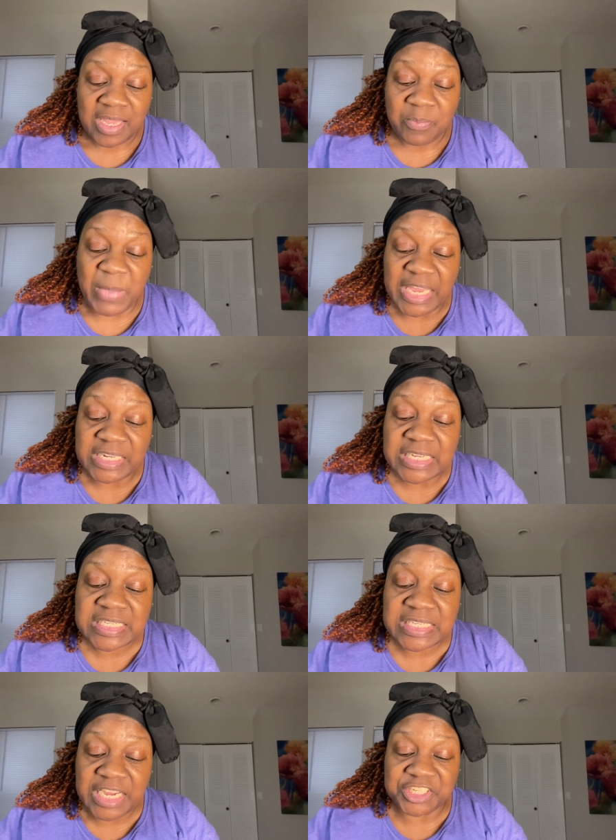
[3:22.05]
made a
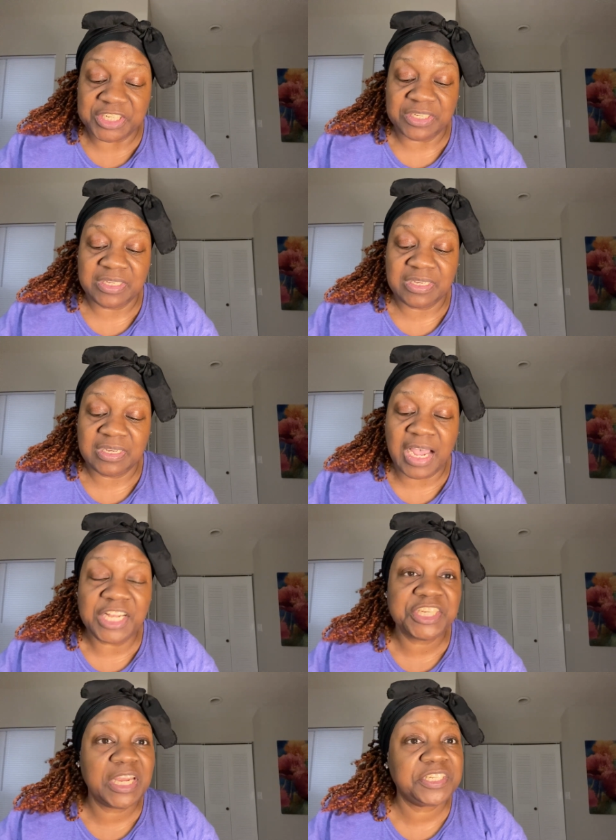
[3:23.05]
decision
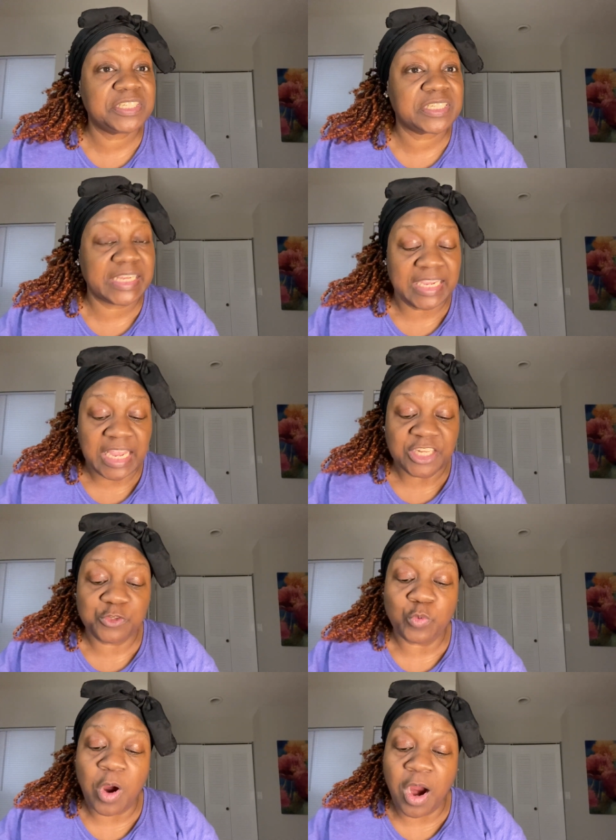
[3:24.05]
conscientiously
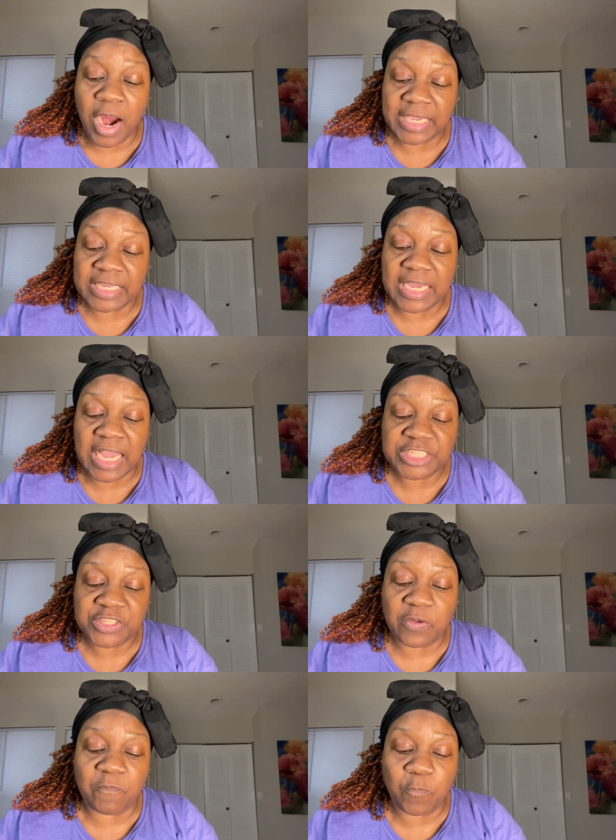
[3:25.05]
to hearken unto
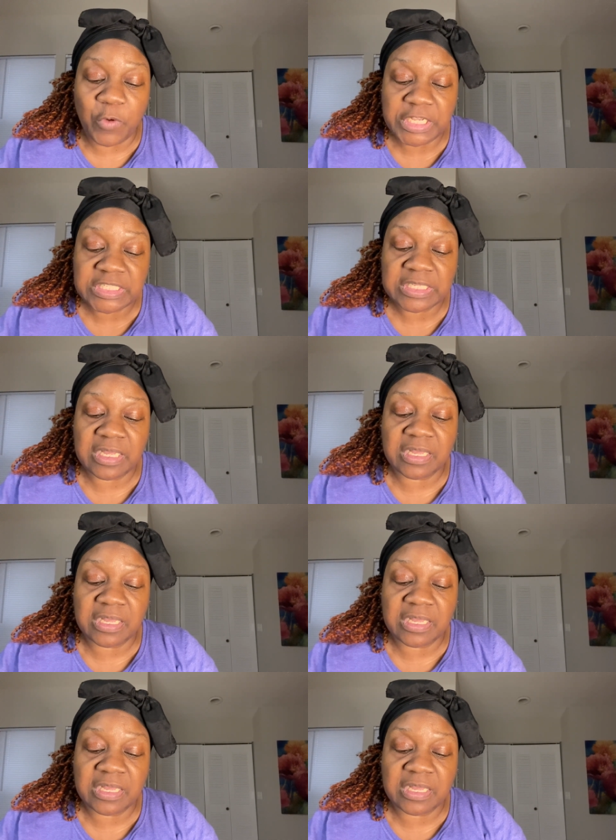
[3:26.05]
the voice